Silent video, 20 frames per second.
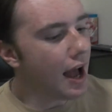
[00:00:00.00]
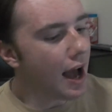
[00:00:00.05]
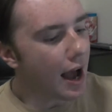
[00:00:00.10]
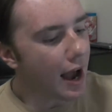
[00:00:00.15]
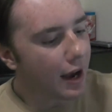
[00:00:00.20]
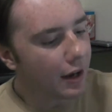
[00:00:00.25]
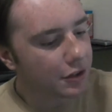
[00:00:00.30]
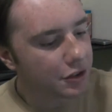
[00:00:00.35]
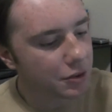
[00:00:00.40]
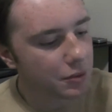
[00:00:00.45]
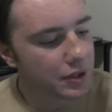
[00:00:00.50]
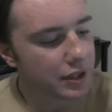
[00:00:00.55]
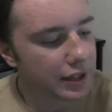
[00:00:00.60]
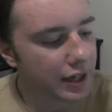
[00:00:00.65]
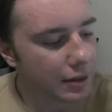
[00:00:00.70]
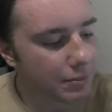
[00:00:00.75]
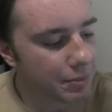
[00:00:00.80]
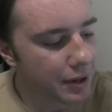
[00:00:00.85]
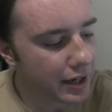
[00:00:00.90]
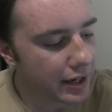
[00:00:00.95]
I also ended
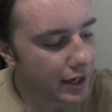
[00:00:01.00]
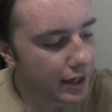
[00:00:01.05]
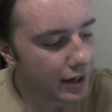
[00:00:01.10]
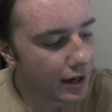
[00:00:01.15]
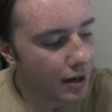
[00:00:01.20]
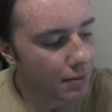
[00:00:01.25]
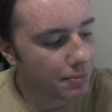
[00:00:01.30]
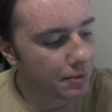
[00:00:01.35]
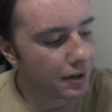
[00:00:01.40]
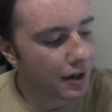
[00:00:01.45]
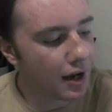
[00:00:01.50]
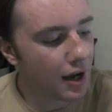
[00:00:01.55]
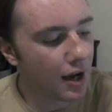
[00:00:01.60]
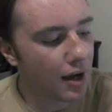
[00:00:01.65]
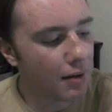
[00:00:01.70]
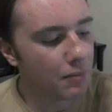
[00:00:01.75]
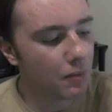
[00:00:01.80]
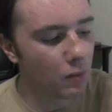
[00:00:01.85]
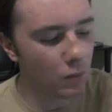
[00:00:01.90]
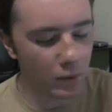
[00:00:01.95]
up picking up,
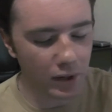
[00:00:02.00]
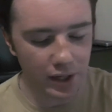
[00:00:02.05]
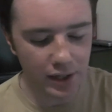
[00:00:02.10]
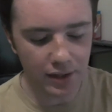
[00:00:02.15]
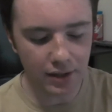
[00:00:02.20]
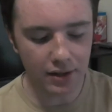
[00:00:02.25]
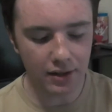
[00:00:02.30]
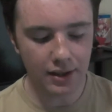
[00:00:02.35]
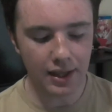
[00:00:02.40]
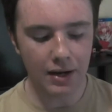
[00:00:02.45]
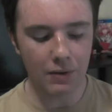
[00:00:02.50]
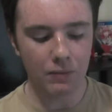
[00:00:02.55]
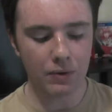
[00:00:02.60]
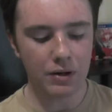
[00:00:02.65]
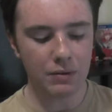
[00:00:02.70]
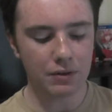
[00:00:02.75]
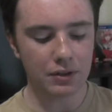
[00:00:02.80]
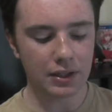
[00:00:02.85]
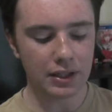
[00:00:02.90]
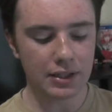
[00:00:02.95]
when they
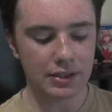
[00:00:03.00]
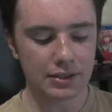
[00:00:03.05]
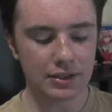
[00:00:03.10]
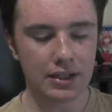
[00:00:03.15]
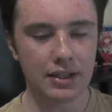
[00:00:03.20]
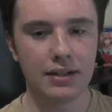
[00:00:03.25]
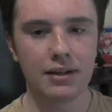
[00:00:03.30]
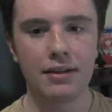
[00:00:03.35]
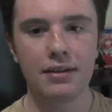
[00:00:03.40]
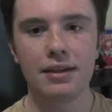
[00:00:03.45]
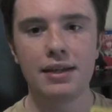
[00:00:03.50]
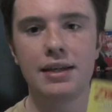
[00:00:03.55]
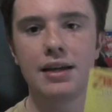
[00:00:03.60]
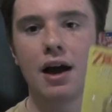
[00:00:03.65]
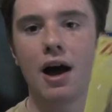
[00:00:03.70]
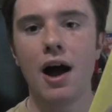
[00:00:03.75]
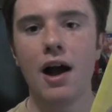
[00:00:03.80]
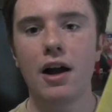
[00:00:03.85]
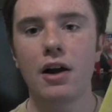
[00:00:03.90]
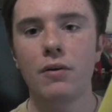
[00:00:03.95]
re-released it, the
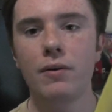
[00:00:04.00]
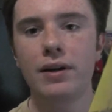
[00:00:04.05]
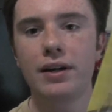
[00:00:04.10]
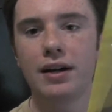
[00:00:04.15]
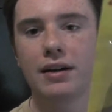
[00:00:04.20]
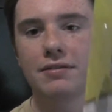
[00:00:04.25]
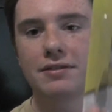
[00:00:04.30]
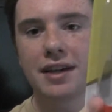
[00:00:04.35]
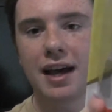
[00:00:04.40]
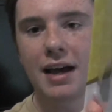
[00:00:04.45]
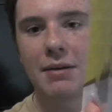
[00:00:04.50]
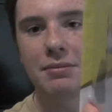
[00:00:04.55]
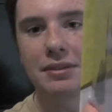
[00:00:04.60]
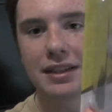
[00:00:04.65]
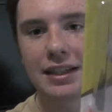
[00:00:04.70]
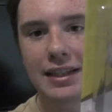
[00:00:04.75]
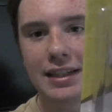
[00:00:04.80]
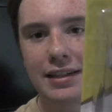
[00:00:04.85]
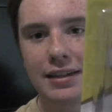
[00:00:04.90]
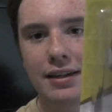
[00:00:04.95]
Ocarina of Time
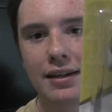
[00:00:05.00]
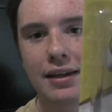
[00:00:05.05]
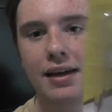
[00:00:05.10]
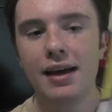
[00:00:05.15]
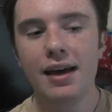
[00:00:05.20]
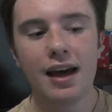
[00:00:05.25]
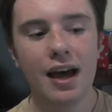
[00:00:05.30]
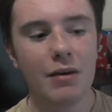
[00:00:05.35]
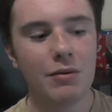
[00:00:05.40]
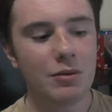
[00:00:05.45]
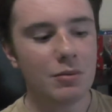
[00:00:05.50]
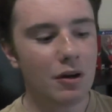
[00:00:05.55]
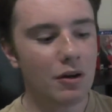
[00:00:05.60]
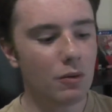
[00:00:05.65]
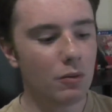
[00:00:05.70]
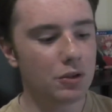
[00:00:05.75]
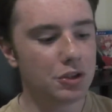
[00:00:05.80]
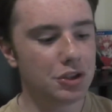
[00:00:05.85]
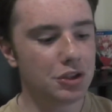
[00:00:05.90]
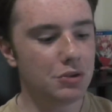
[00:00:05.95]
Link Amiibo,
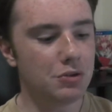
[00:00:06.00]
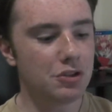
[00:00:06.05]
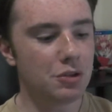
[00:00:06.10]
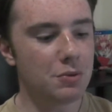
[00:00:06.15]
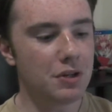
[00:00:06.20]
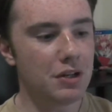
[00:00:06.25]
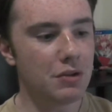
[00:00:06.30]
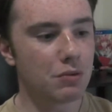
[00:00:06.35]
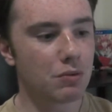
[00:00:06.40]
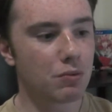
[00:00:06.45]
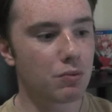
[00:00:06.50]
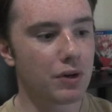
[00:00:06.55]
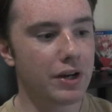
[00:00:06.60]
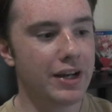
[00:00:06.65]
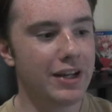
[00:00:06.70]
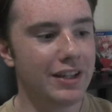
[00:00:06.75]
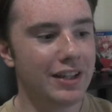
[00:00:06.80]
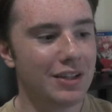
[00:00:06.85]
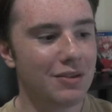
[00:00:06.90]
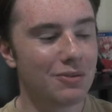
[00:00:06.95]
which used to be
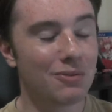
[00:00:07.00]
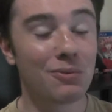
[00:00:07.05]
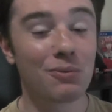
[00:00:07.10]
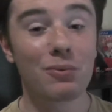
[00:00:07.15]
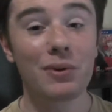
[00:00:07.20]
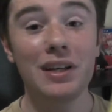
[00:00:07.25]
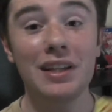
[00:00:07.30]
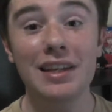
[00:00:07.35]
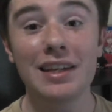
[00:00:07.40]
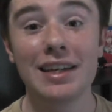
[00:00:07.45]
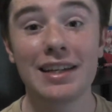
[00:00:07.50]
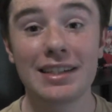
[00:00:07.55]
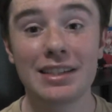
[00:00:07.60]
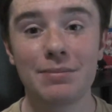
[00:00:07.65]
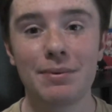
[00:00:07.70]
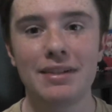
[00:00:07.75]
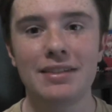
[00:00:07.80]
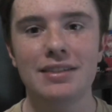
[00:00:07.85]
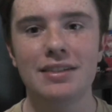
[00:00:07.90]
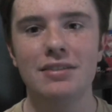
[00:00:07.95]
really, really
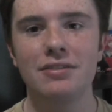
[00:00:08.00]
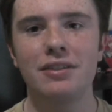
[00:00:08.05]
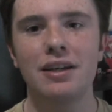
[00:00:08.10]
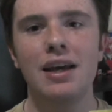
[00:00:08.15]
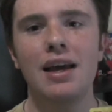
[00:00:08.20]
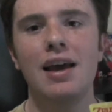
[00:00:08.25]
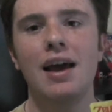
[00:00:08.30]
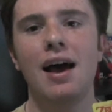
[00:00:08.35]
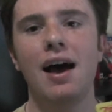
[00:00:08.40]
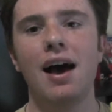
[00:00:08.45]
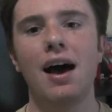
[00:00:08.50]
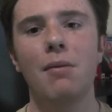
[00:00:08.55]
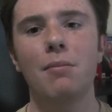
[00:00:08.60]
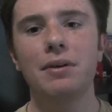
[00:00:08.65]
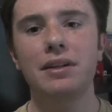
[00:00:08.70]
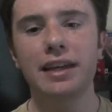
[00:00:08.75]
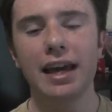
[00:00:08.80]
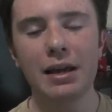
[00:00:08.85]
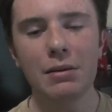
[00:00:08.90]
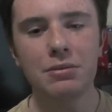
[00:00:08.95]
expensive,
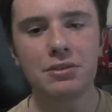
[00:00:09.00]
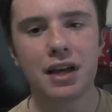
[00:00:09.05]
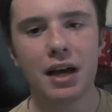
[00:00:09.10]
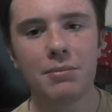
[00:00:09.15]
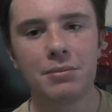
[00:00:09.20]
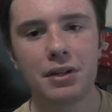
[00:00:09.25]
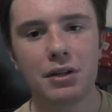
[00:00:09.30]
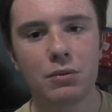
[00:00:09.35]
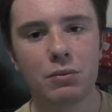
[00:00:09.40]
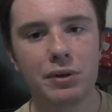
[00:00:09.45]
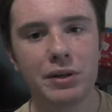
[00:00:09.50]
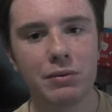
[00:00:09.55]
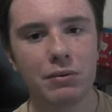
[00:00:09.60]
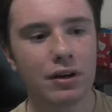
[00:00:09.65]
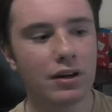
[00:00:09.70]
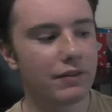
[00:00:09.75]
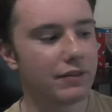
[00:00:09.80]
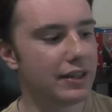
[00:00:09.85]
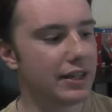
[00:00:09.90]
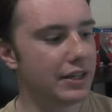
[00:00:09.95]
but GameStop did a
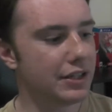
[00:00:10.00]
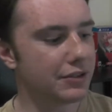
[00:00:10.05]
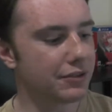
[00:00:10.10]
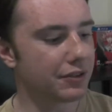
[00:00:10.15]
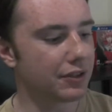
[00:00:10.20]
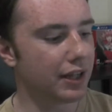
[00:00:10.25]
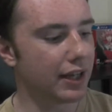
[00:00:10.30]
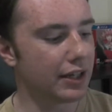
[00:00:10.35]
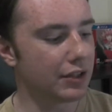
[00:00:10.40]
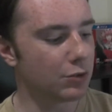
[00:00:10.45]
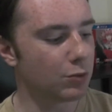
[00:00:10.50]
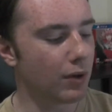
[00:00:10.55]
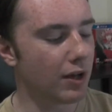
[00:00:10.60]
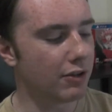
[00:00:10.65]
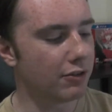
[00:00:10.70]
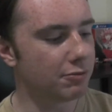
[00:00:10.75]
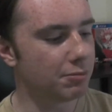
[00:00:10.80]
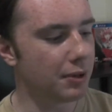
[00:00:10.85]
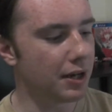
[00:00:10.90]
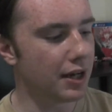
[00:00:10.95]
rerun of these for like
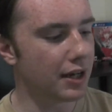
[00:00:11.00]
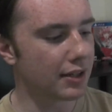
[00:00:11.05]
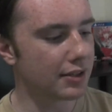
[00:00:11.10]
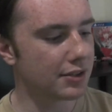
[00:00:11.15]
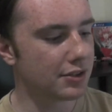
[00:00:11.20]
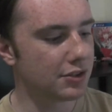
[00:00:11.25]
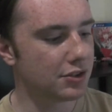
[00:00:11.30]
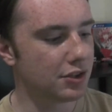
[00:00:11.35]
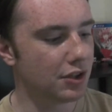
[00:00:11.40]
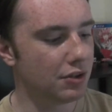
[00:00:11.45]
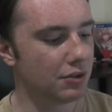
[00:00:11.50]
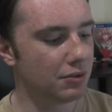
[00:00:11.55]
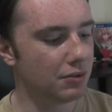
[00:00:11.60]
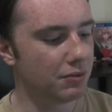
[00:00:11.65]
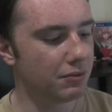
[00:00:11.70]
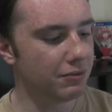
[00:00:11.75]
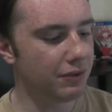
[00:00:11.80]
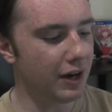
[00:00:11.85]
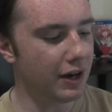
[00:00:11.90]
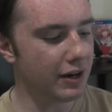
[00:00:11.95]
12 bucks, so
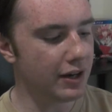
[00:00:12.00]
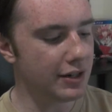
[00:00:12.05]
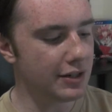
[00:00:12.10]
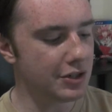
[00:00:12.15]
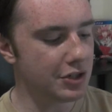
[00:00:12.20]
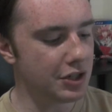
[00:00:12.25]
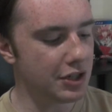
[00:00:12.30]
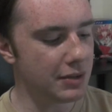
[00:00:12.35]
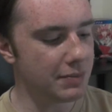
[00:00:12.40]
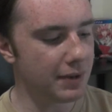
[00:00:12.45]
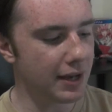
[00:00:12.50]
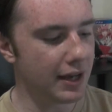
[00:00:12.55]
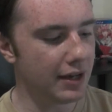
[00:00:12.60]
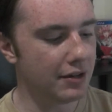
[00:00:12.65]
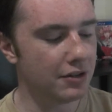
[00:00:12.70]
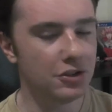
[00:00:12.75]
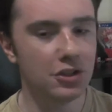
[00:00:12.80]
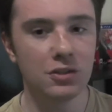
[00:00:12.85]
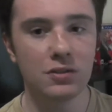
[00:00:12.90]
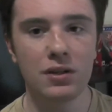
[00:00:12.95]
very cheap
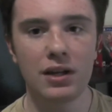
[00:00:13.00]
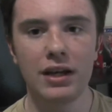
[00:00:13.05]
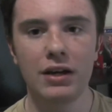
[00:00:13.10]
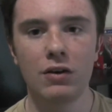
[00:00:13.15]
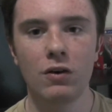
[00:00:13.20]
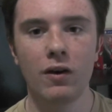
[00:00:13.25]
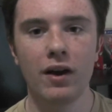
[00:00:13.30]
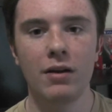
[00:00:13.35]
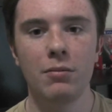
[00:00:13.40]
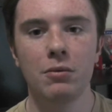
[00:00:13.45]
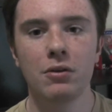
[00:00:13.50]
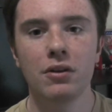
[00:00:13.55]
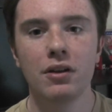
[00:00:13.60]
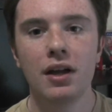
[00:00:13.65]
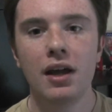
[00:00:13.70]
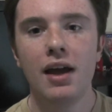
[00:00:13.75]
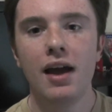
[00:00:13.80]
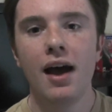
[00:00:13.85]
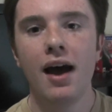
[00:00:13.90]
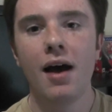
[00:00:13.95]
and just incredible.
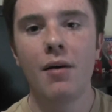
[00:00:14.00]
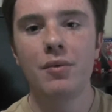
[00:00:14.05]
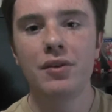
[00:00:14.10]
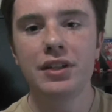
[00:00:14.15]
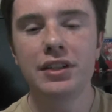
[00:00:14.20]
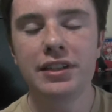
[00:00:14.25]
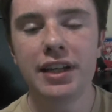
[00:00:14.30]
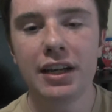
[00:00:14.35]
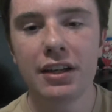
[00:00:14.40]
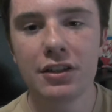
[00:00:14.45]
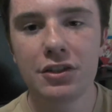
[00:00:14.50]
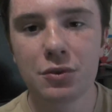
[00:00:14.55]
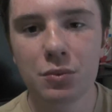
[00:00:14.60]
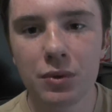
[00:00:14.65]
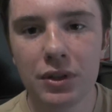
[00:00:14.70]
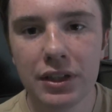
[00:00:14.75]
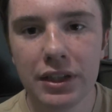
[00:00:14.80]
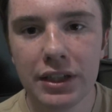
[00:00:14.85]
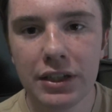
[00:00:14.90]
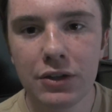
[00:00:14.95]
The detail is
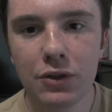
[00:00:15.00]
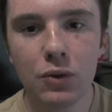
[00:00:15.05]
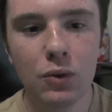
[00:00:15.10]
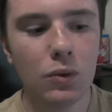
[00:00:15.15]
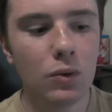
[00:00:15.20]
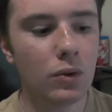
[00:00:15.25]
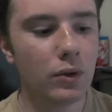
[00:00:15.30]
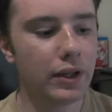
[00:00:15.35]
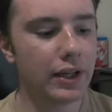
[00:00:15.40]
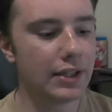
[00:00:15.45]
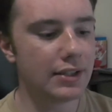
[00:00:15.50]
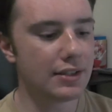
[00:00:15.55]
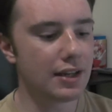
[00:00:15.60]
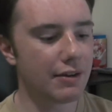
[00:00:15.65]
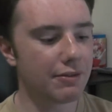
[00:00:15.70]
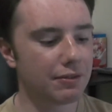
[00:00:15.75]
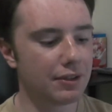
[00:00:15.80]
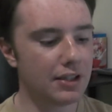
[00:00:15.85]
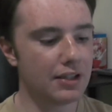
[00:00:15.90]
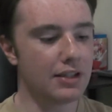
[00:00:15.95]
really cool. It is
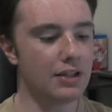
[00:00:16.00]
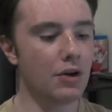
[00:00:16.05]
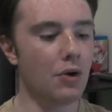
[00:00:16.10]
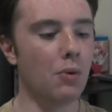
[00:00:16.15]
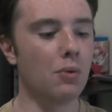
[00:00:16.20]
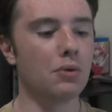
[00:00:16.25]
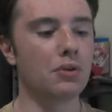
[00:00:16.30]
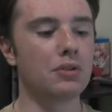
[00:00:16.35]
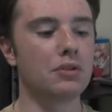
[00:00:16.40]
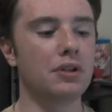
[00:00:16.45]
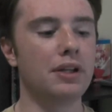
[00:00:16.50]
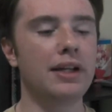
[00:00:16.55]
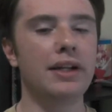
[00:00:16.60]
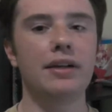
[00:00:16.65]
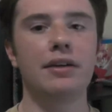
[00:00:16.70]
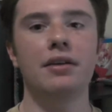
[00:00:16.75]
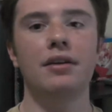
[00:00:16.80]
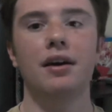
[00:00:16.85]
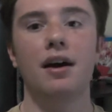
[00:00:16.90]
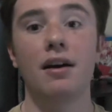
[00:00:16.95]
definitely the older Link
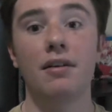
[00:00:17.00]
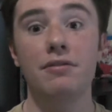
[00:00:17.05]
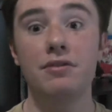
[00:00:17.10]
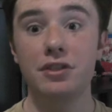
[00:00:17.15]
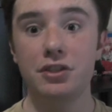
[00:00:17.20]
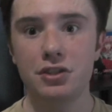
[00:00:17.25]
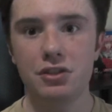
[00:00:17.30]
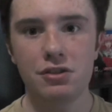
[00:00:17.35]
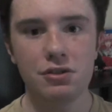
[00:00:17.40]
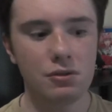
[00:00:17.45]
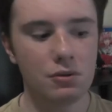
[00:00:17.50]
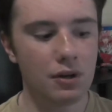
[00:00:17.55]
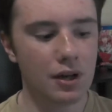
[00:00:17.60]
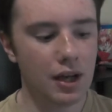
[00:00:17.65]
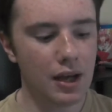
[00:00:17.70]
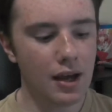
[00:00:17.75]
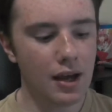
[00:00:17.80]
of the two,